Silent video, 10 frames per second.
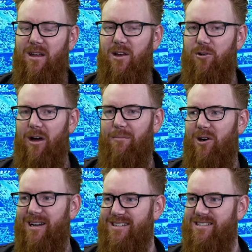Brian
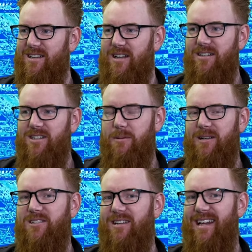Myers, just
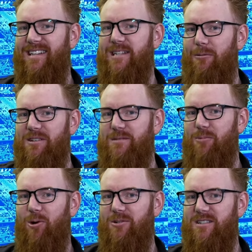because you need someone
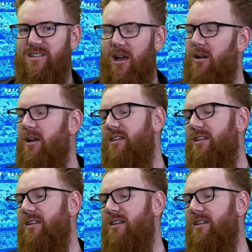small just to go, go